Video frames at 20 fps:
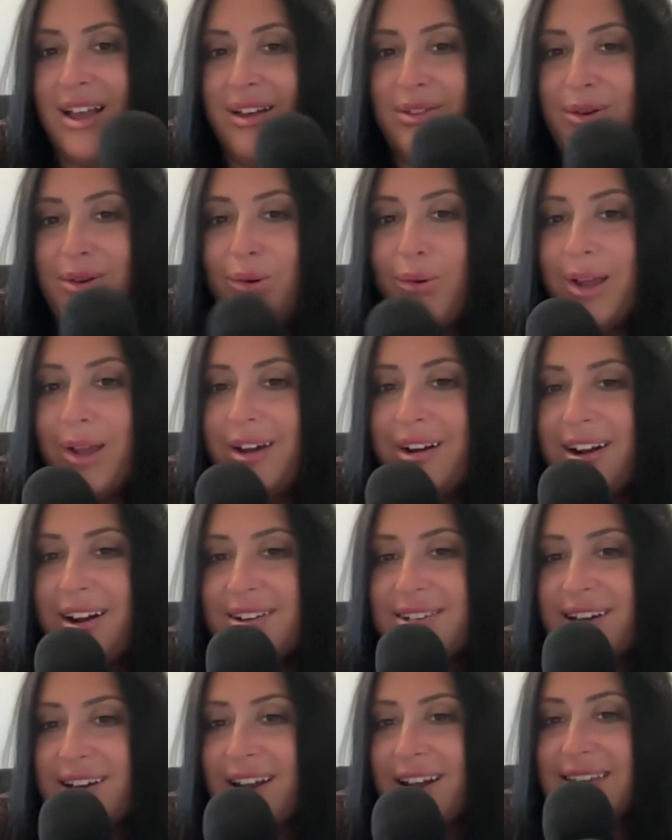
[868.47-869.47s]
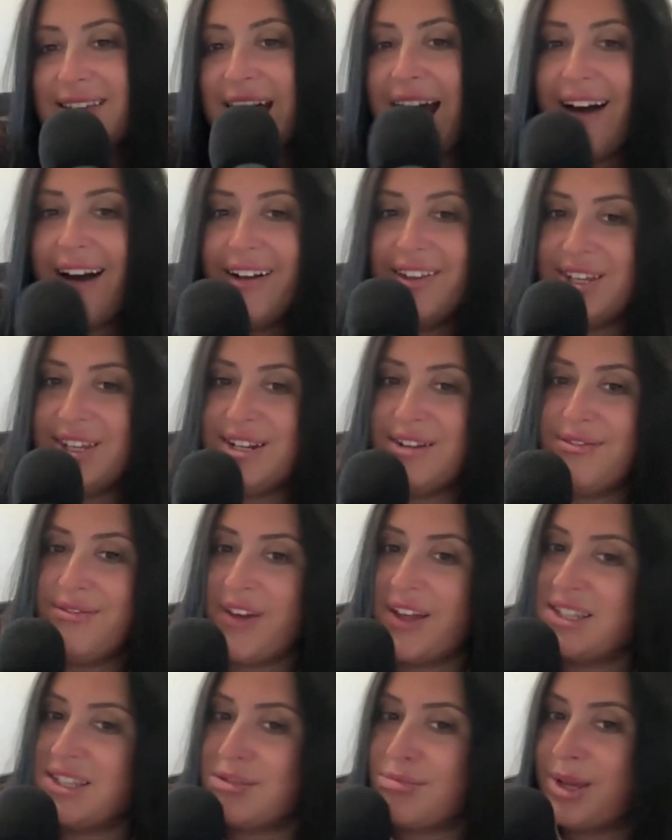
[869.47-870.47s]
The Oilers got a talented
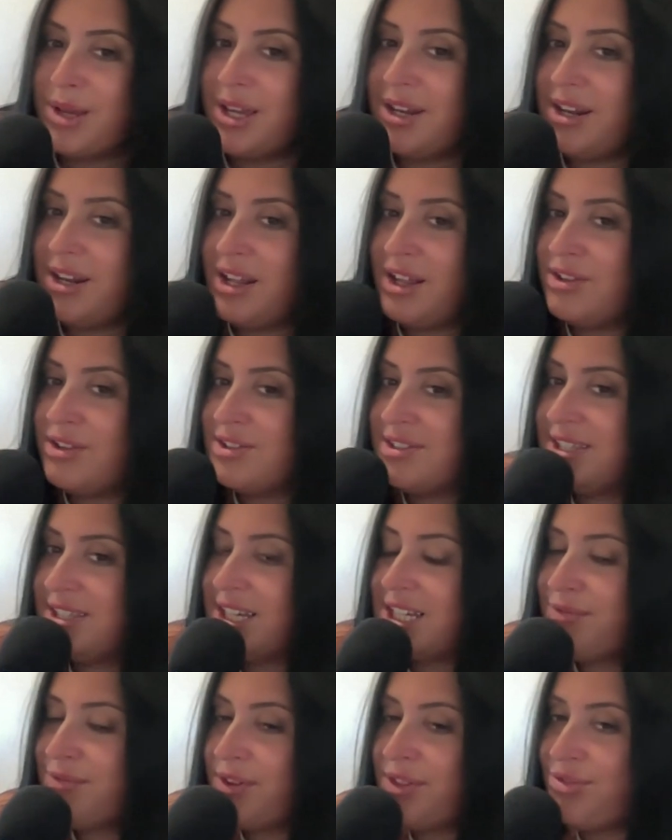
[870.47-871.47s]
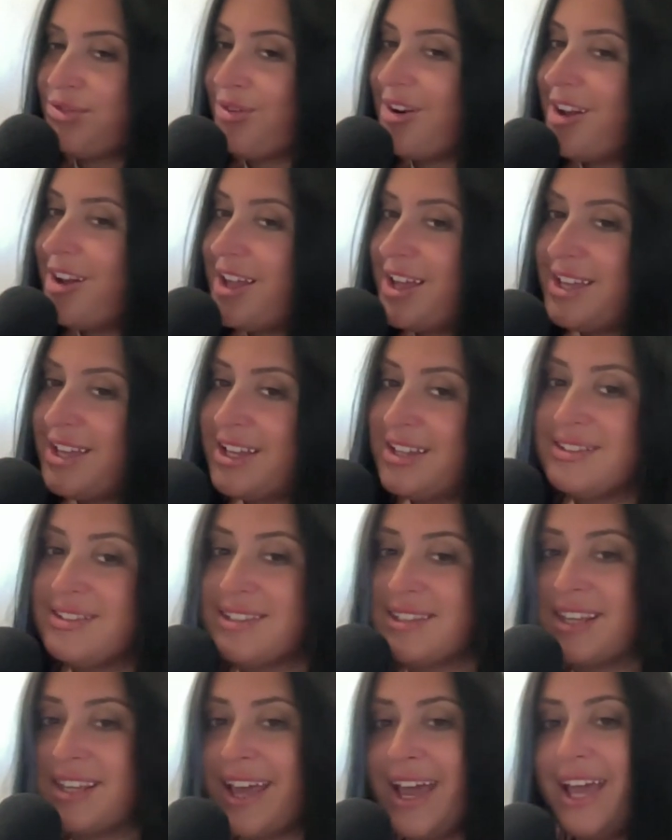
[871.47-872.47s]
defenseman, 6'3", can
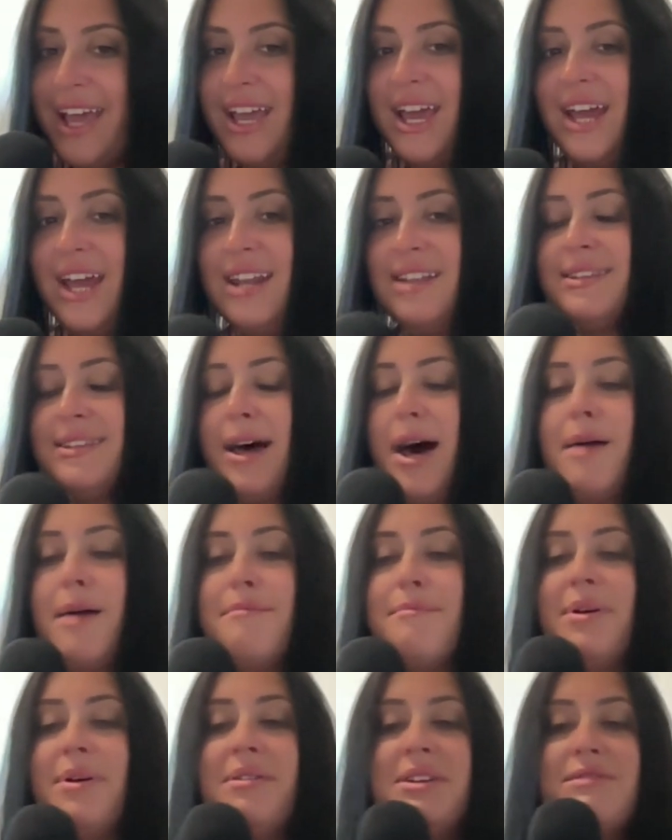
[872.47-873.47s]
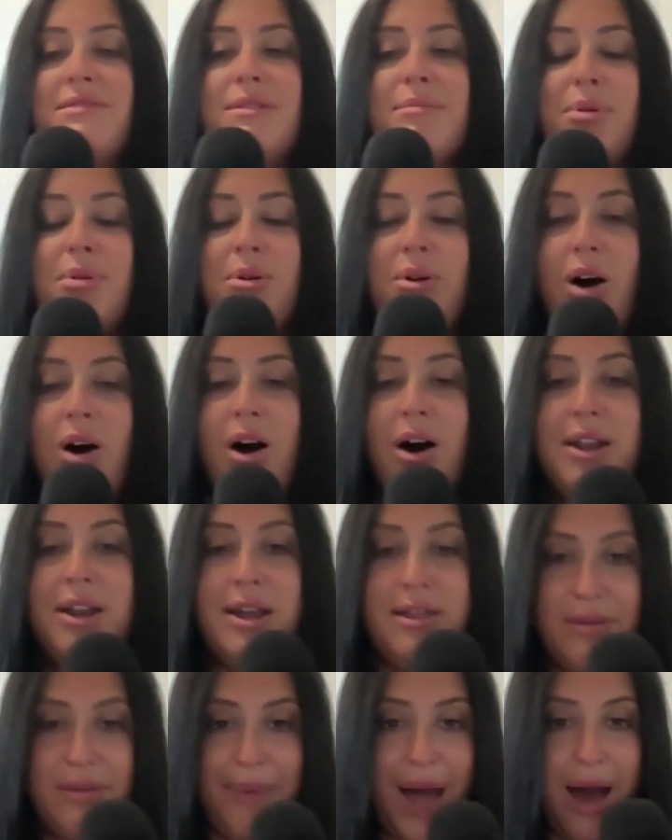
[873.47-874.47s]
skate, and is unbelievable on
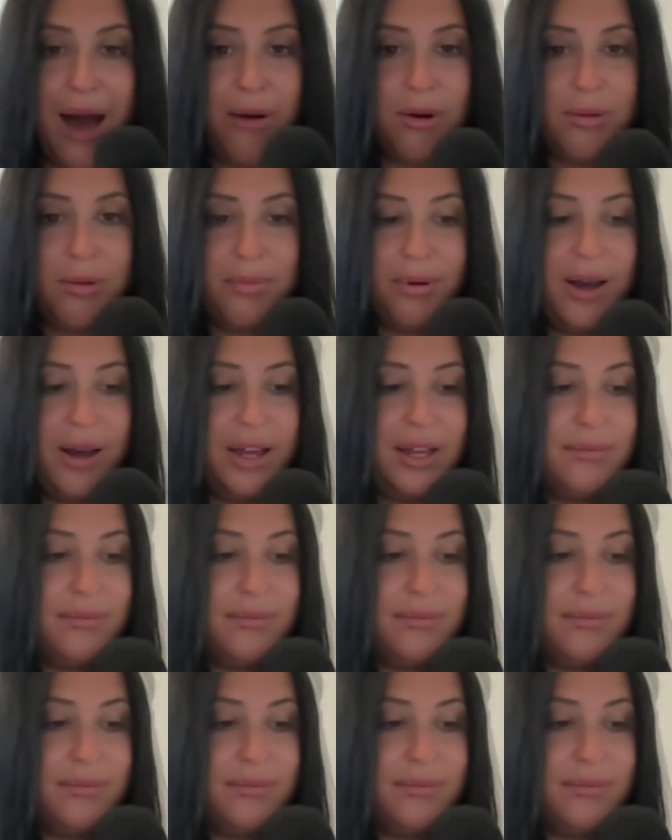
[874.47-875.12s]
the power play.